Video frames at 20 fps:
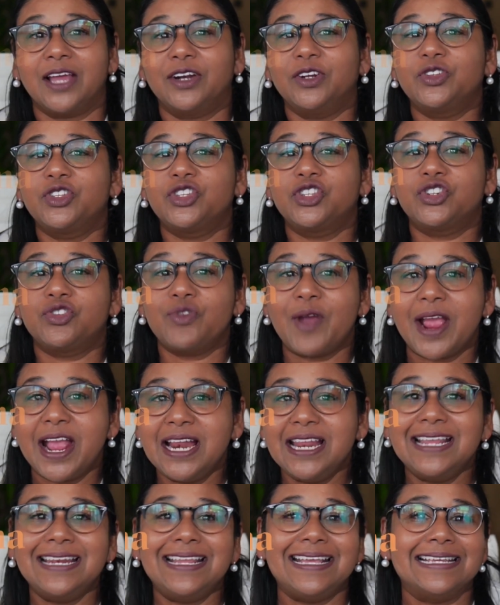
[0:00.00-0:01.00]
an
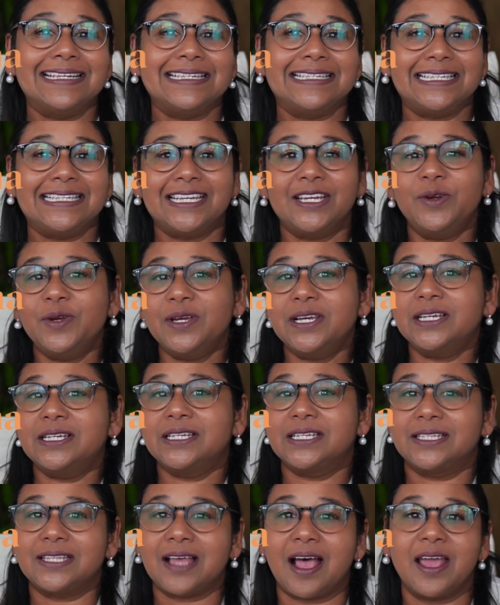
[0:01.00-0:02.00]
Australian interior
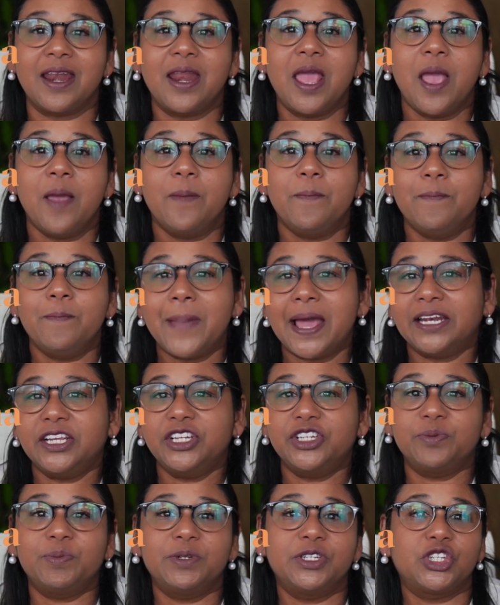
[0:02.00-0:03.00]
design
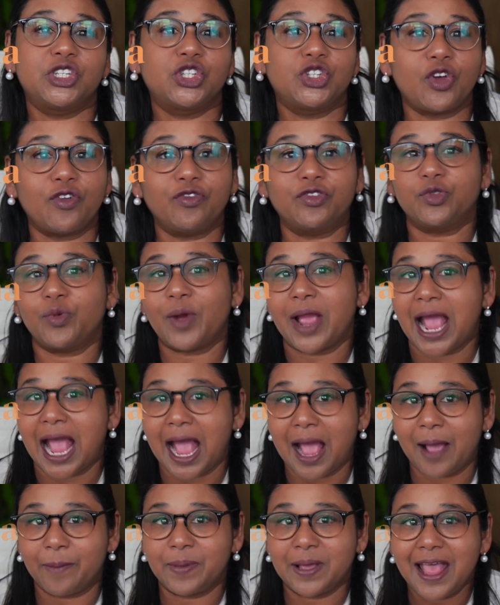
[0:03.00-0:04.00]
management software
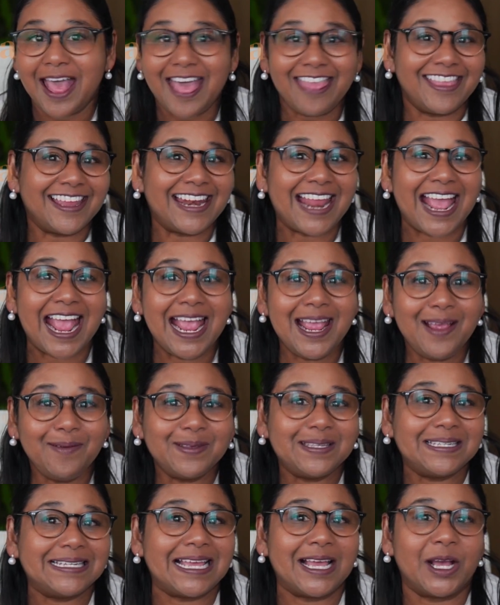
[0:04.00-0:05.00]
app that
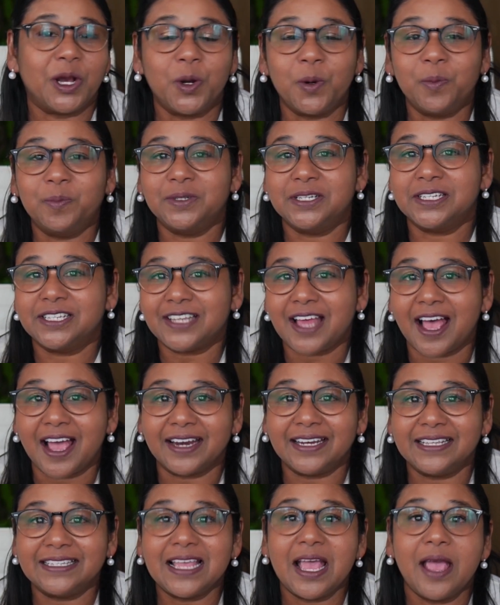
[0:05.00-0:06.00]
aims to help
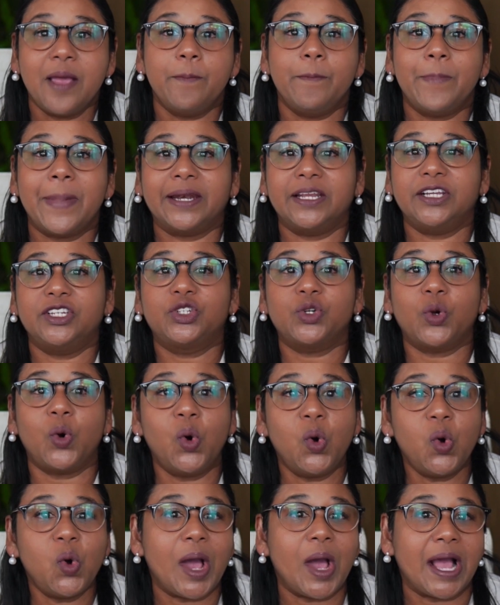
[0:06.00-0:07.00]
designers manage
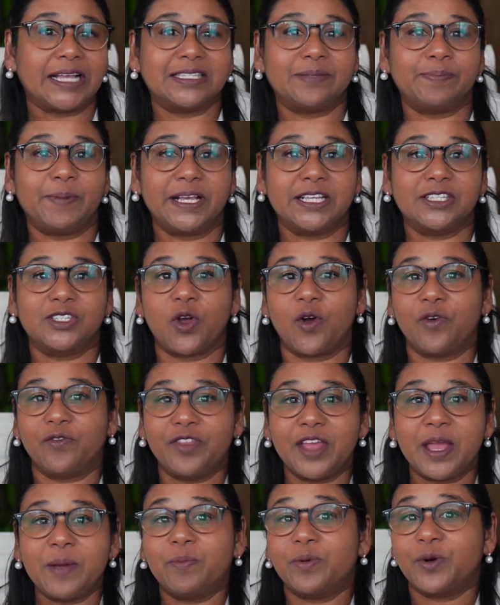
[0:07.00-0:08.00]
all aspects of
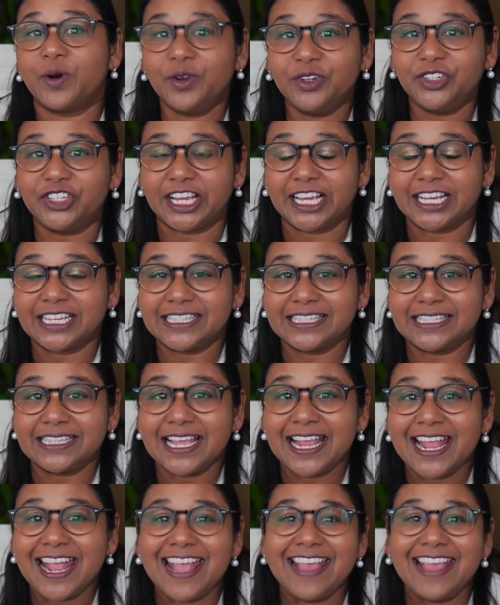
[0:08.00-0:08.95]
their projects.